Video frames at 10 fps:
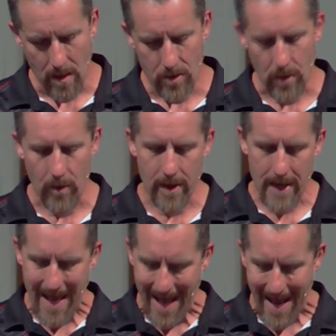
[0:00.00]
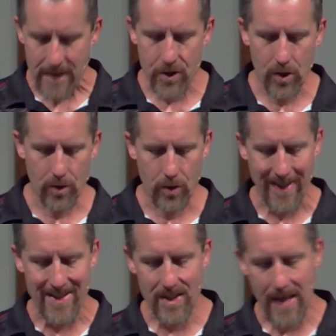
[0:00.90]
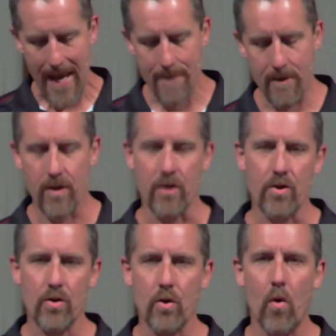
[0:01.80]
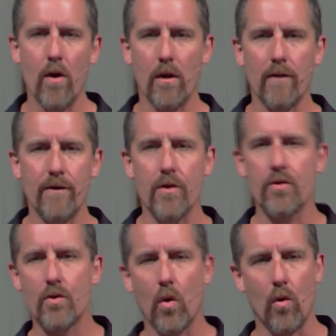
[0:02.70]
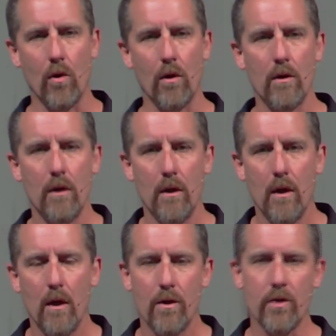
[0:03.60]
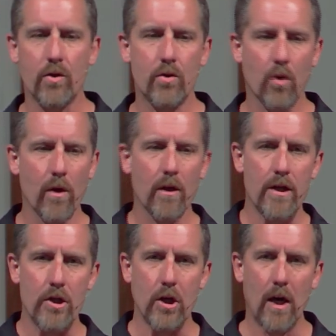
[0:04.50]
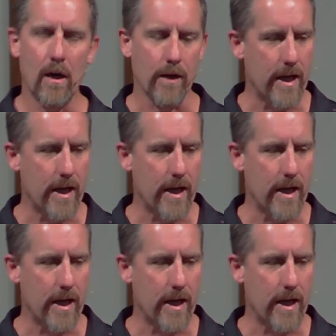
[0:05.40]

So I want to ask you to examine the soil of your soul, the soil in your heart.